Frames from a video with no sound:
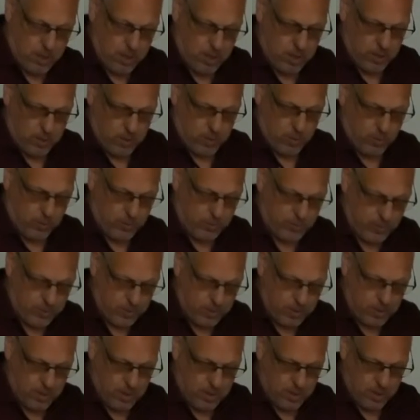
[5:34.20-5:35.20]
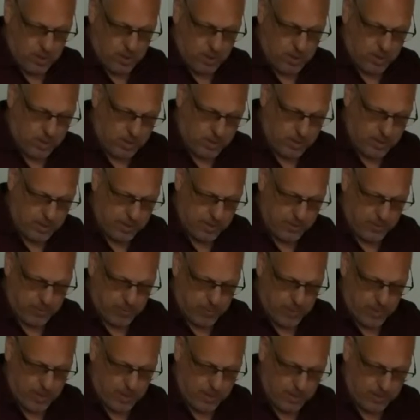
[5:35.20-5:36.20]
in those tight
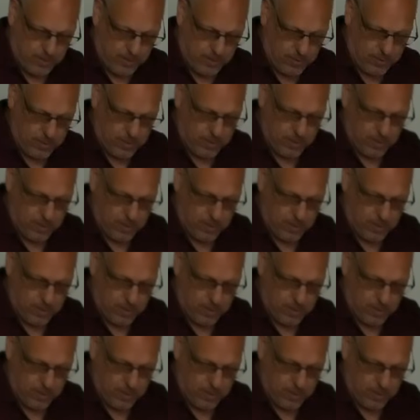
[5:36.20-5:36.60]
spots.